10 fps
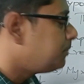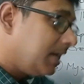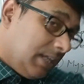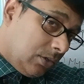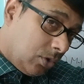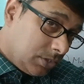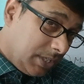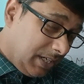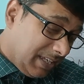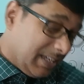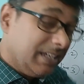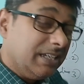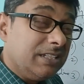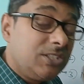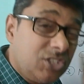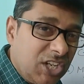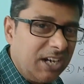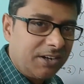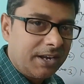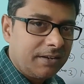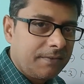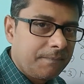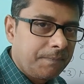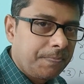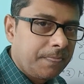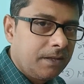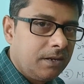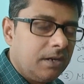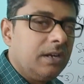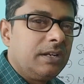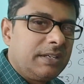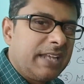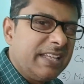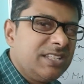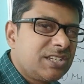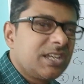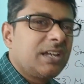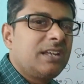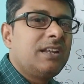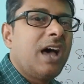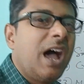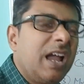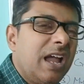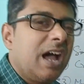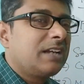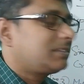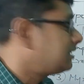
mainly caused in children. Tension, hunger,